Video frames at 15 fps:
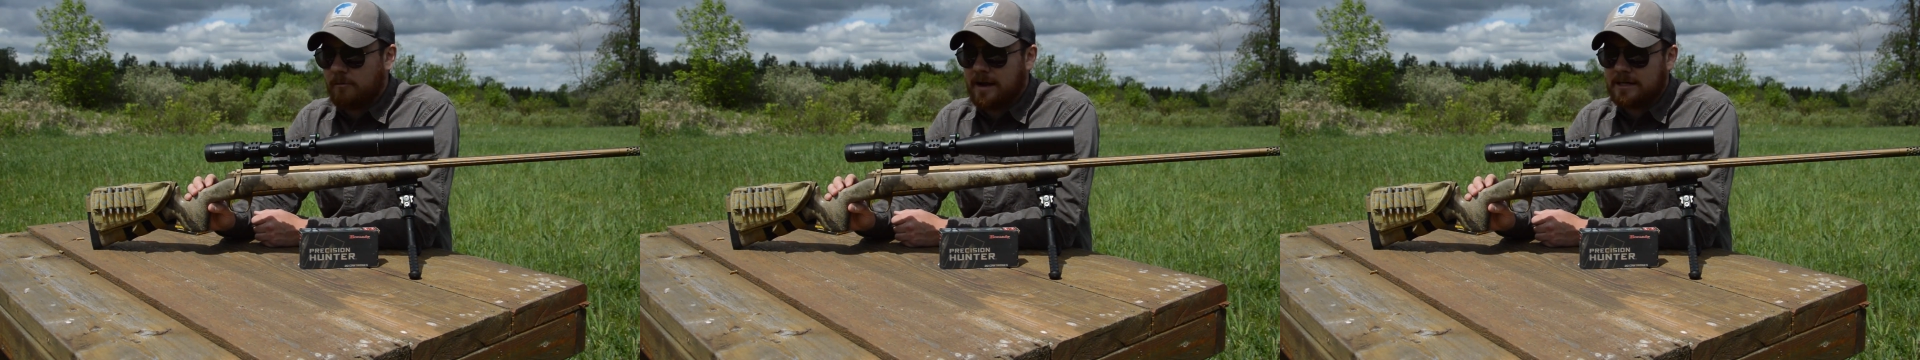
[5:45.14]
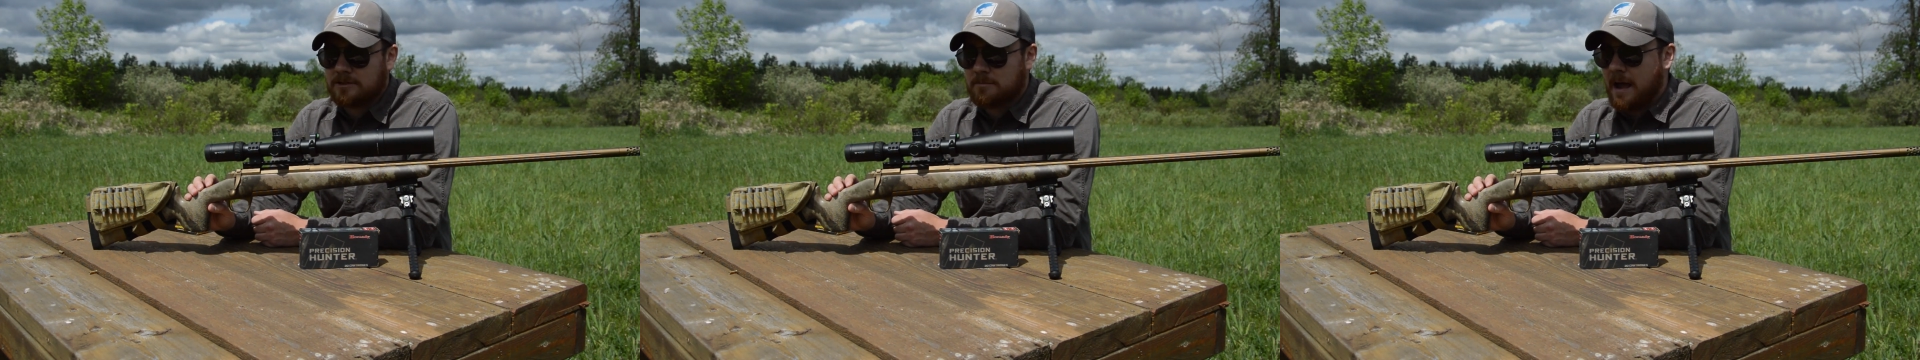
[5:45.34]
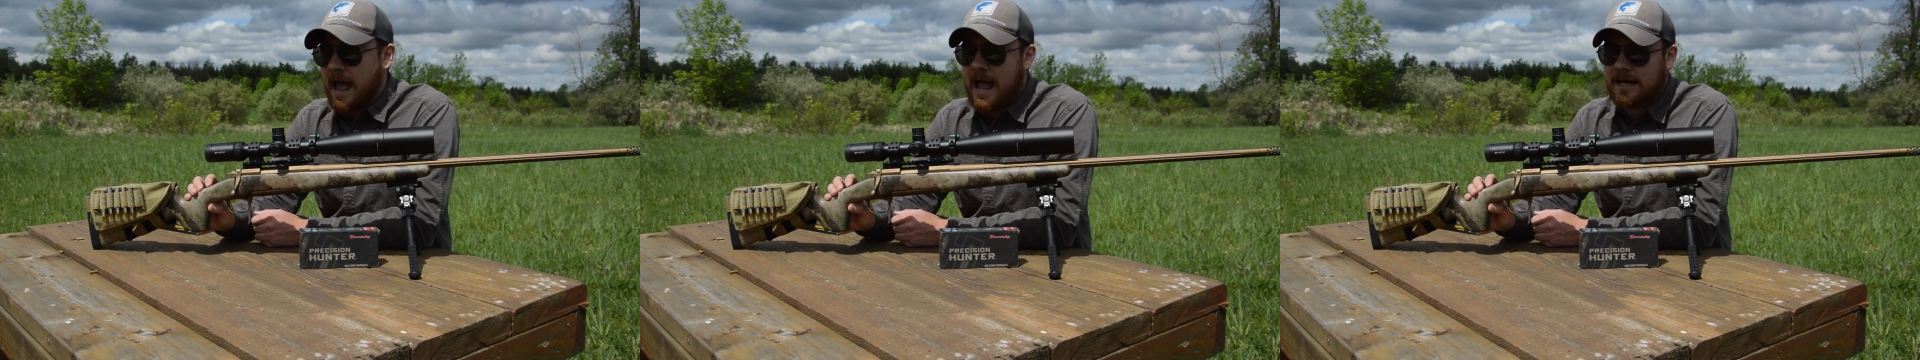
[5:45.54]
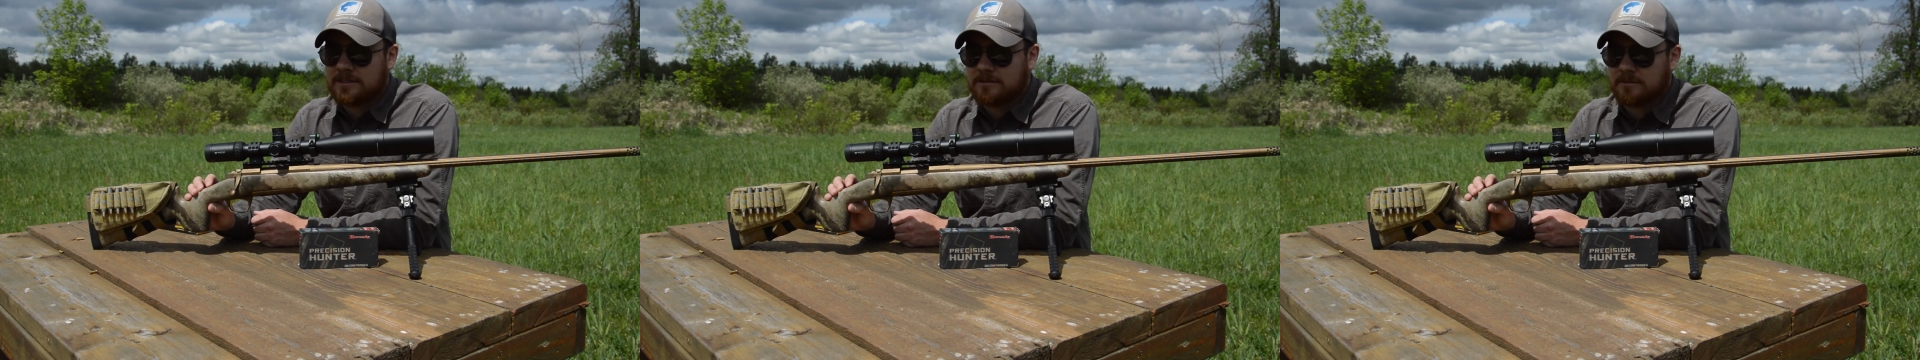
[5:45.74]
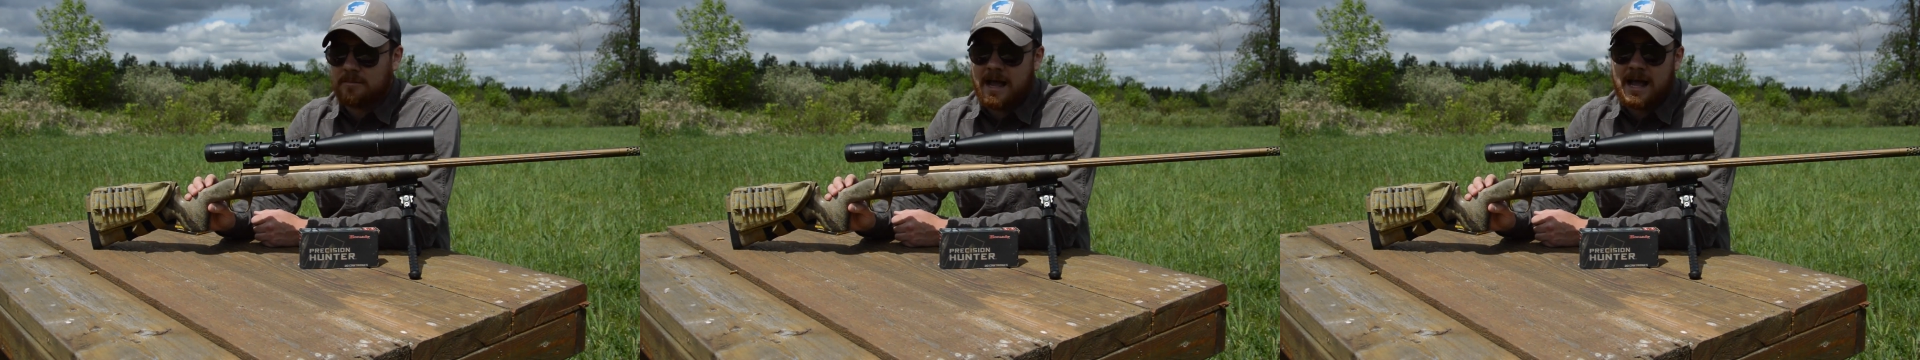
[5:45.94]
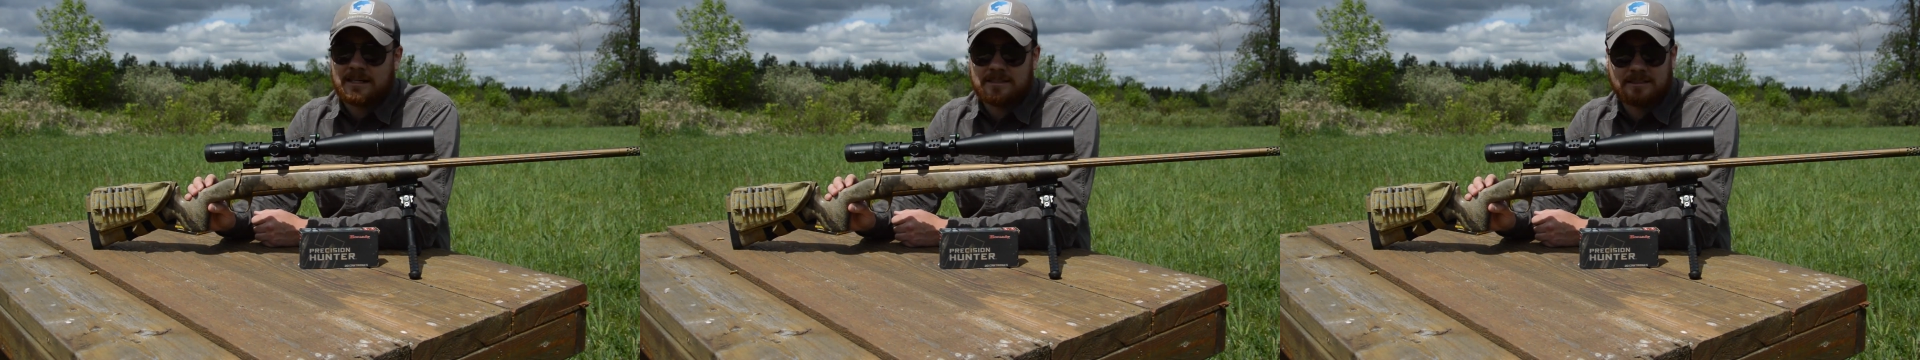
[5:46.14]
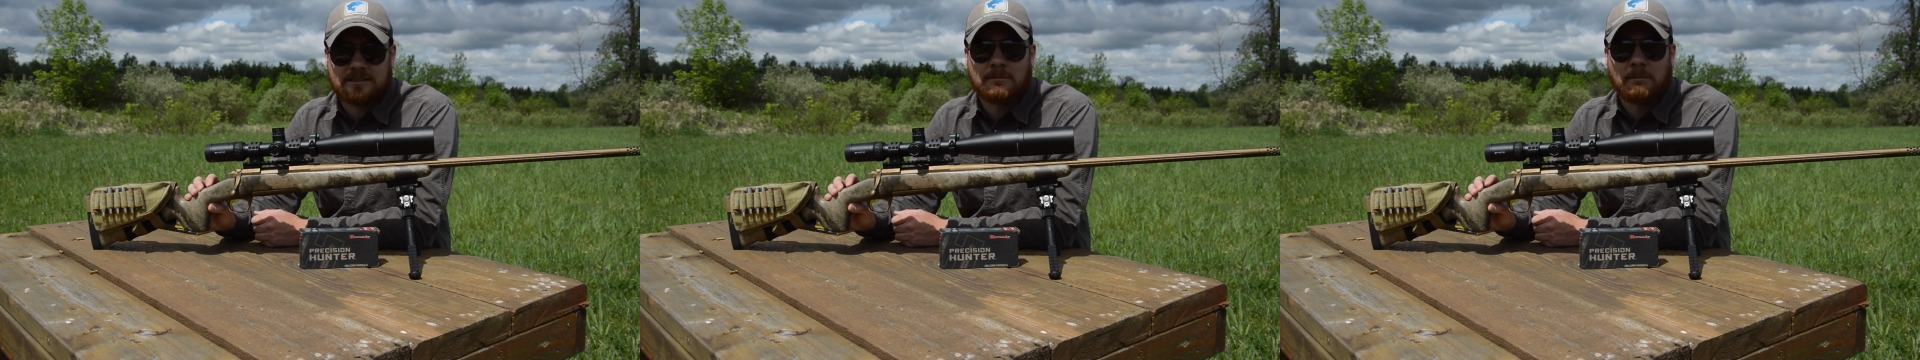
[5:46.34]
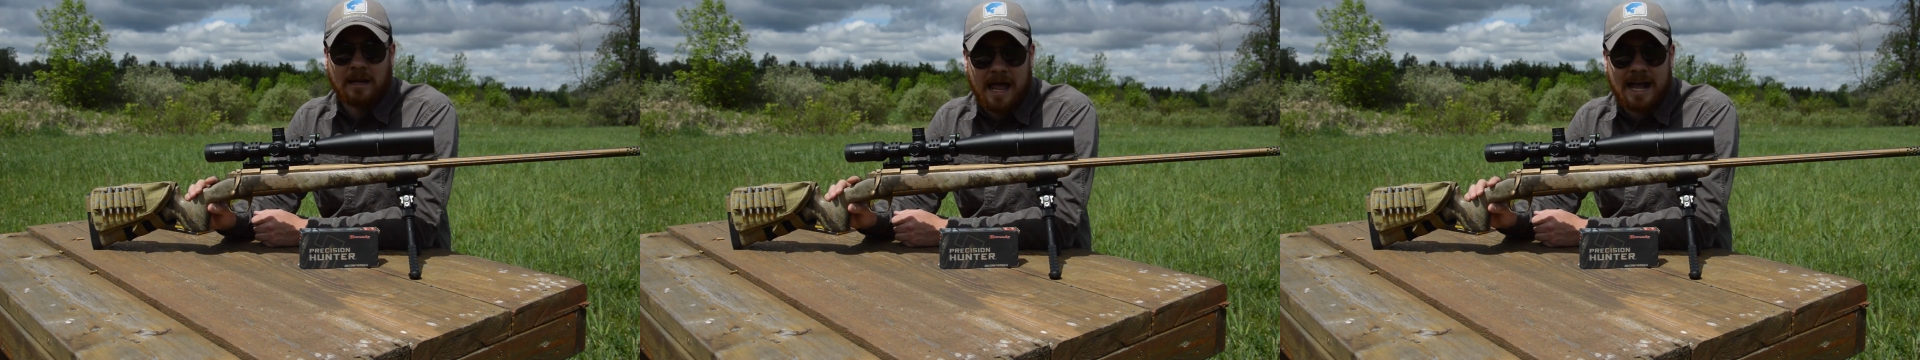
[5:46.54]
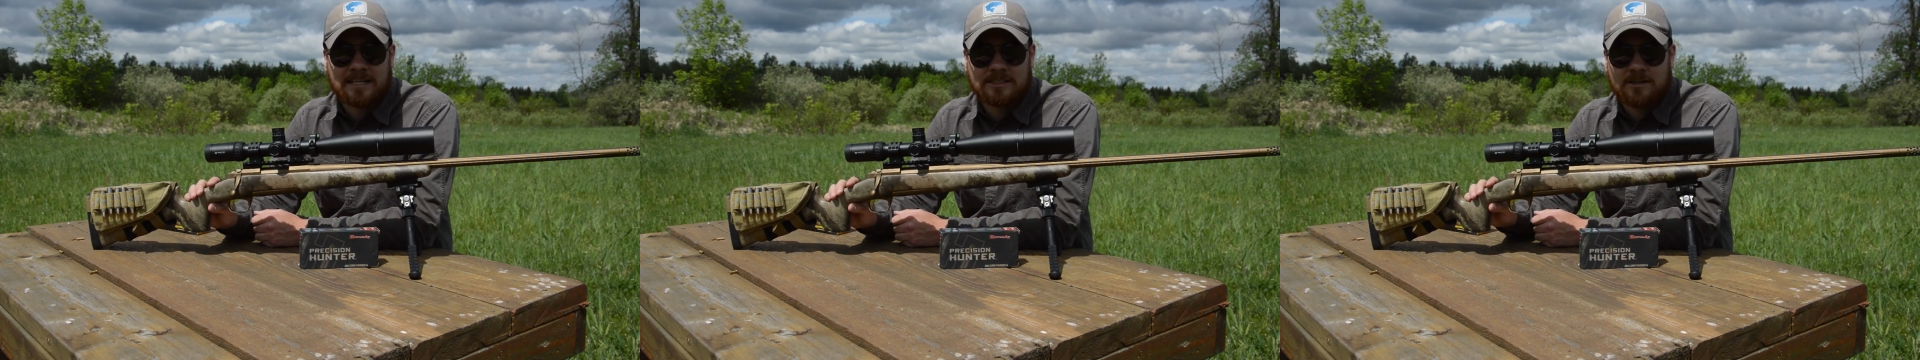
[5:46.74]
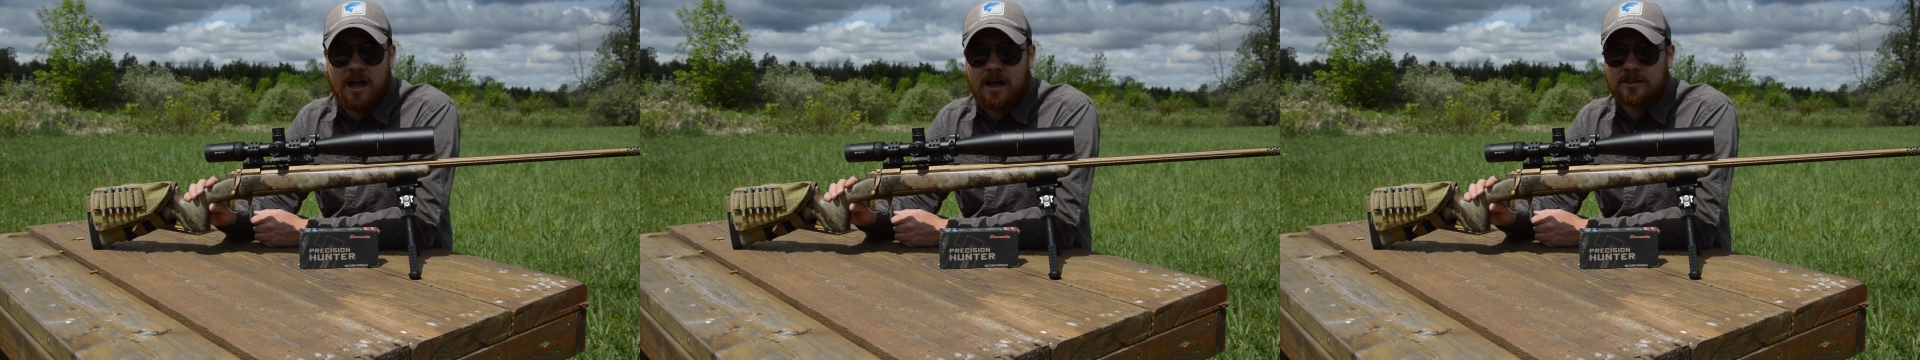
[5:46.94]
Range Max, or Max. It's the black
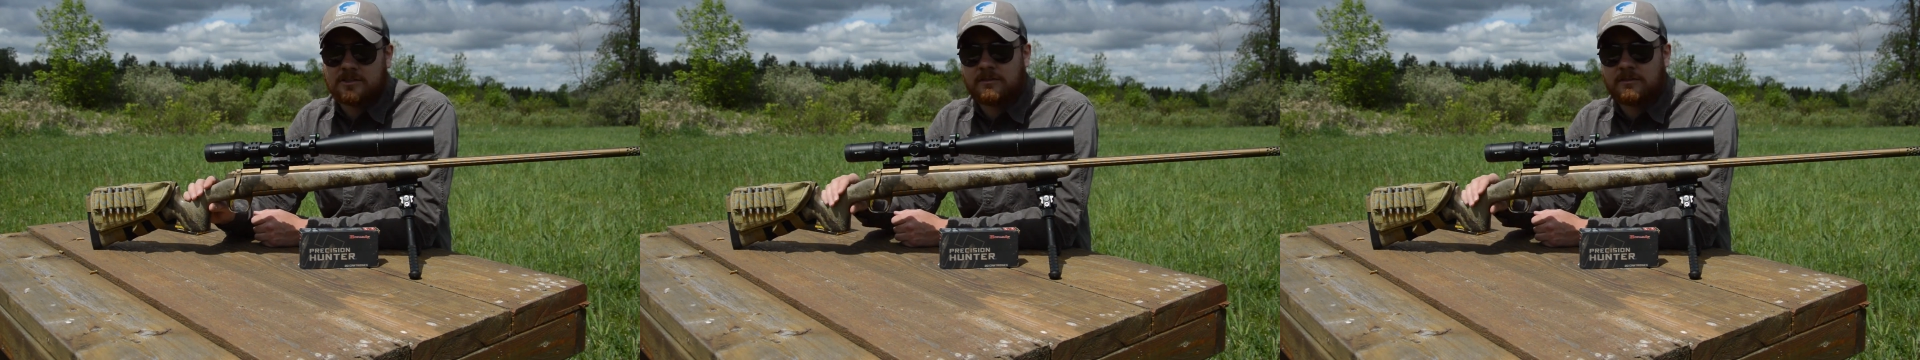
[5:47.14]
stock.